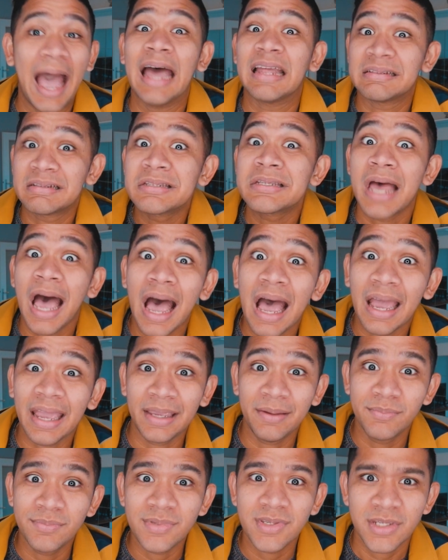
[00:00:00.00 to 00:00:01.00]
at
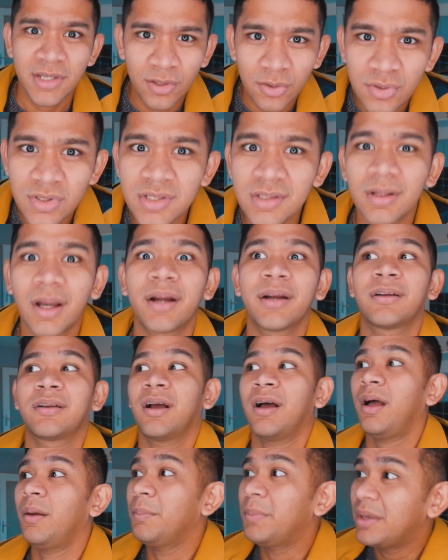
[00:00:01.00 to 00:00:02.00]
times, you know, start
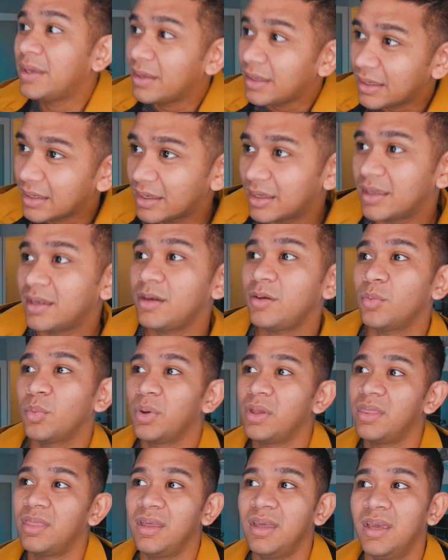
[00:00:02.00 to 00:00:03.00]
coming in
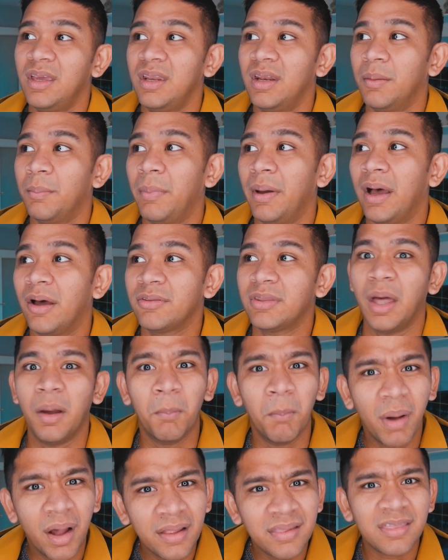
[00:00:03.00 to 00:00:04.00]
within about a
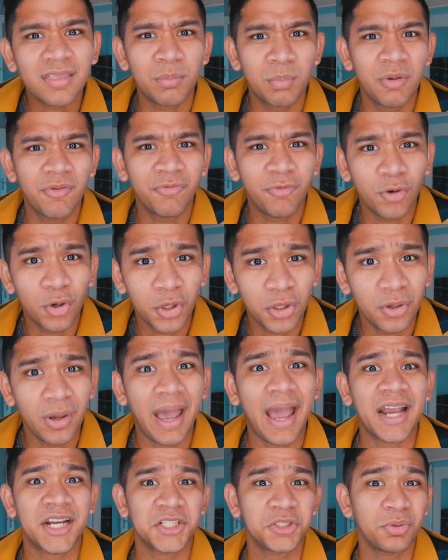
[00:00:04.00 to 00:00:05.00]
month before you
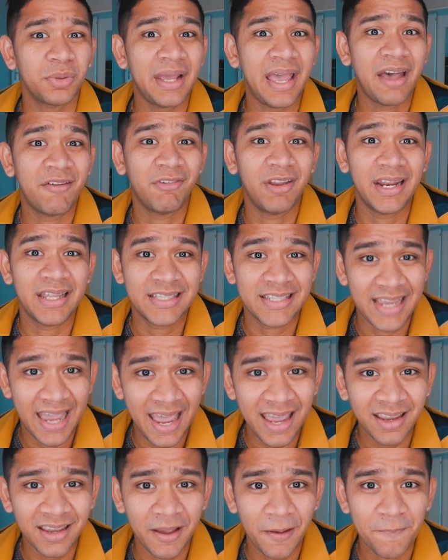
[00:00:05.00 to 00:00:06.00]
actually have an
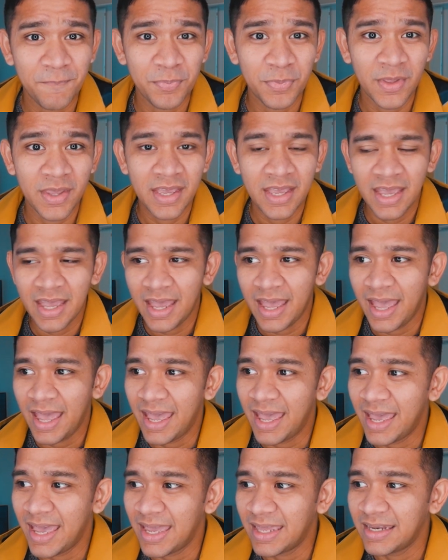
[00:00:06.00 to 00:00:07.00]
attack.
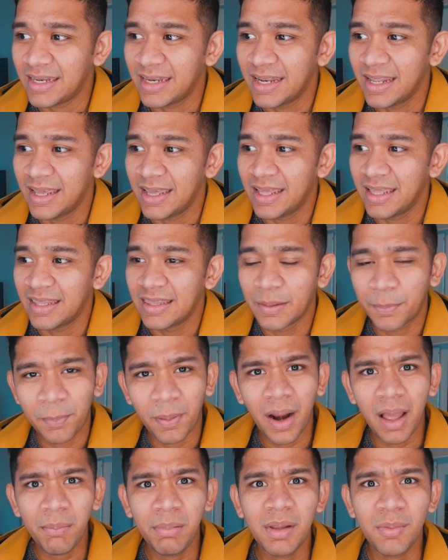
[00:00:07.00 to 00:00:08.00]
And the
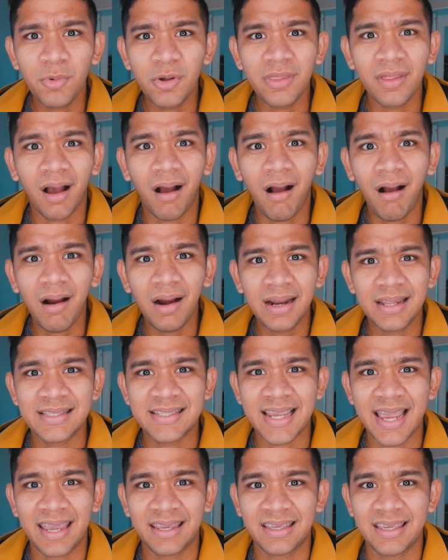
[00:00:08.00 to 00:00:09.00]
problem with a heart
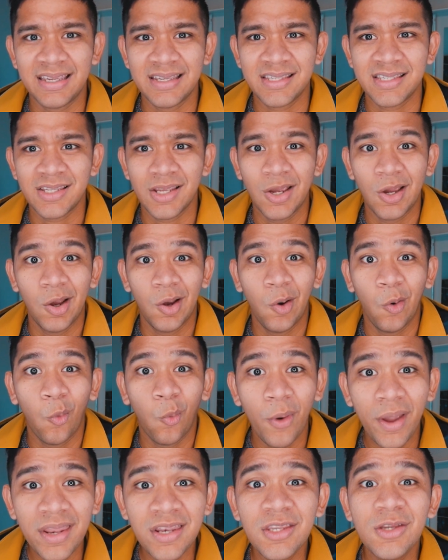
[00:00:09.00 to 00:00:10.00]
attack is
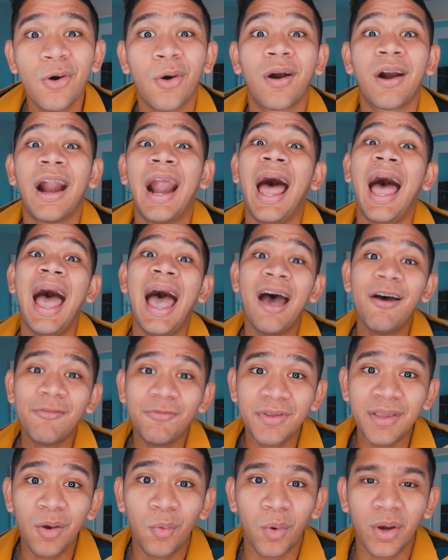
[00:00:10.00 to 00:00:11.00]
when you are
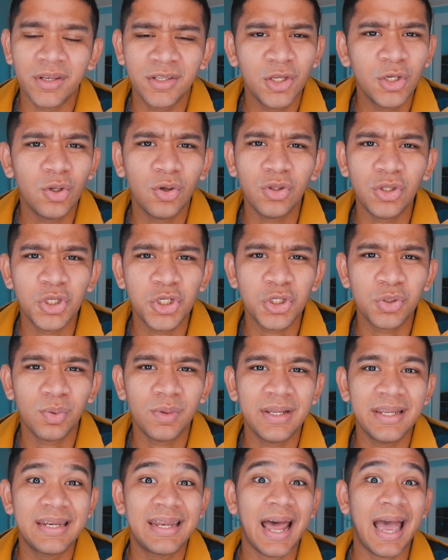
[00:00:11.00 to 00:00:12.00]
having one, you don't
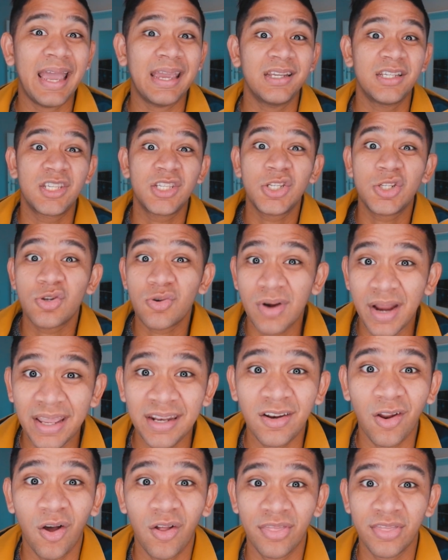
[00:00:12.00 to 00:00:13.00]
usually die
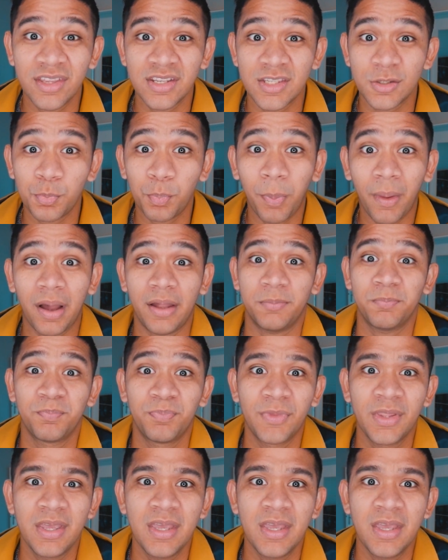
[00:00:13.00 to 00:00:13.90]
straight on the spot.